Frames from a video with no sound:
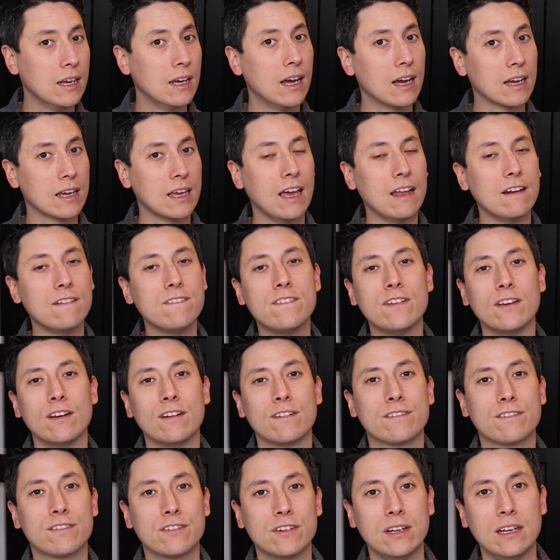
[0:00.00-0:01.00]
again, feel
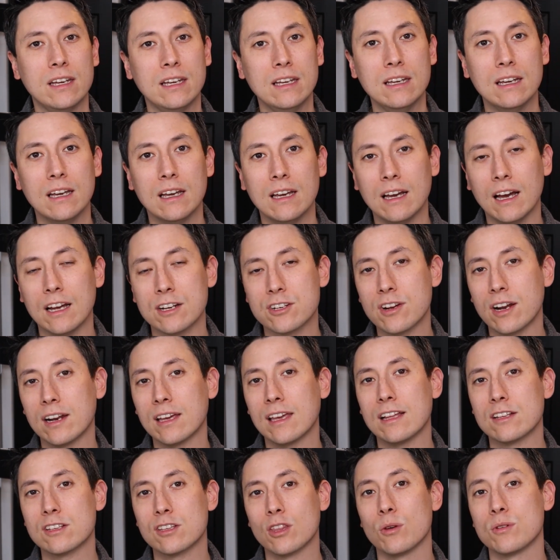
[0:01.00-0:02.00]
free. I try to
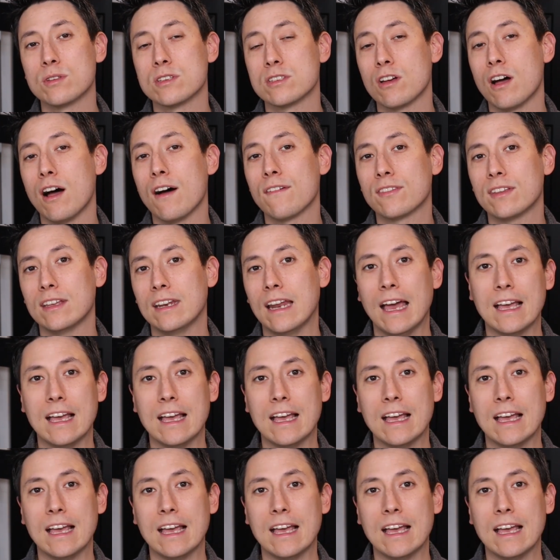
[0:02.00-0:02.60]
get to those as often